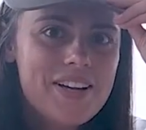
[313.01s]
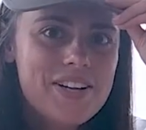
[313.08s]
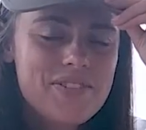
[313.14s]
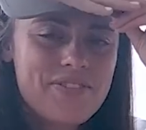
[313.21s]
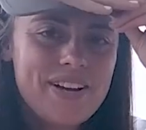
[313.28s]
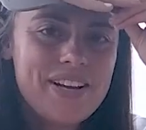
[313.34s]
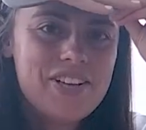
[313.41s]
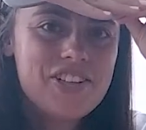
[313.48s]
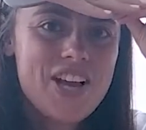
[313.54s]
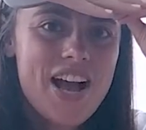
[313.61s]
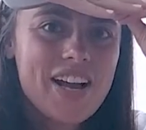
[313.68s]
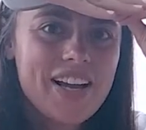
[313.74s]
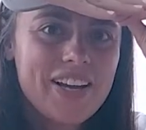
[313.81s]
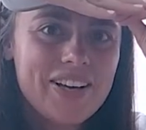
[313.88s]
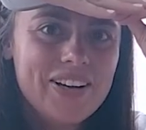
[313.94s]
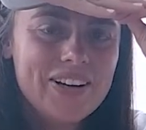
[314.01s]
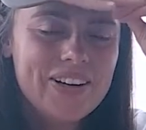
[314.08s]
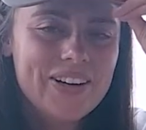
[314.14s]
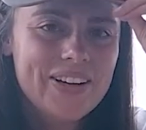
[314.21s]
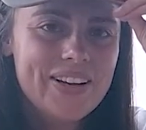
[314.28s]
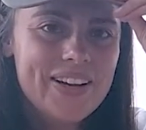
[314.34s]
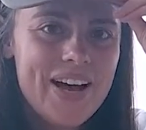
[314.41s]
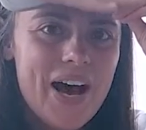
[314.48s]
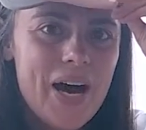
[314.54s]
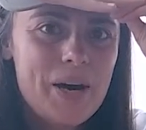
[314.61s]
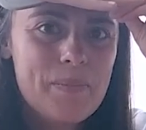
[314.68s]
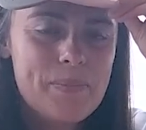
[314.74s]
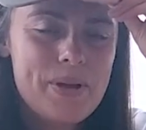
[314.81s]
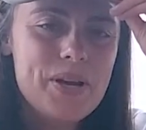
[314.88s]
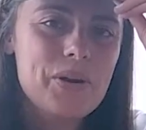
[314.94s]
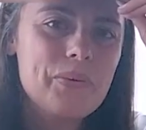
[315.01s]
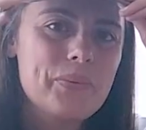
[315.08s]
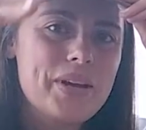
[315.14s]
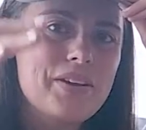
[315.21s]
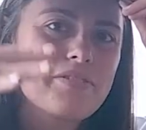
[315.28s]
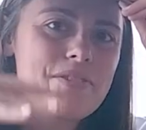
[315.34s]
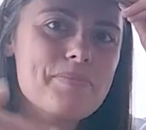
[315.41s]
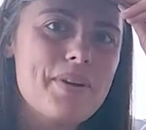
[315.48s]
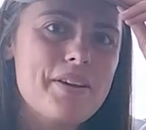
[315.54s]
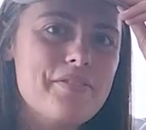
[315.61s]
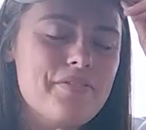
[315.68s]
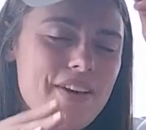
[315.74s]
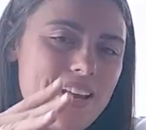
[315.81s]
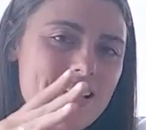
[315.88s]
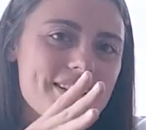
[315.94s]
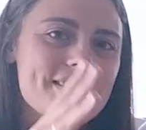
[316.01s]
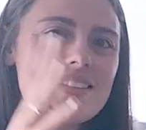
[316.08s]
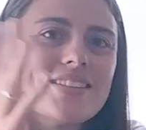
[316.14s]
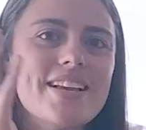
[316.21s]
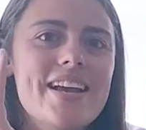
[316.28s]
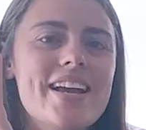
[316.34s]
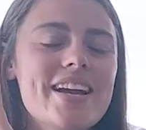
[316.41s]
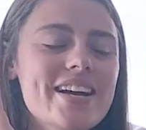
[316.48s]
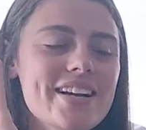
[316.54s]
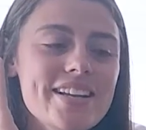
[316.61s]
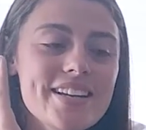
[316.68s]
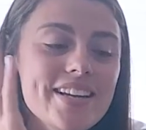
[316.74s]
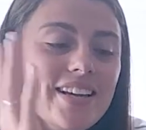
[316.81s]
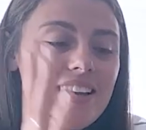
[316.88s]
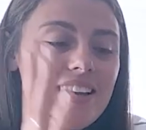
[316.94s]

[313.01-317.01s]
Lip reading: rain jacket hood up and away from my face, and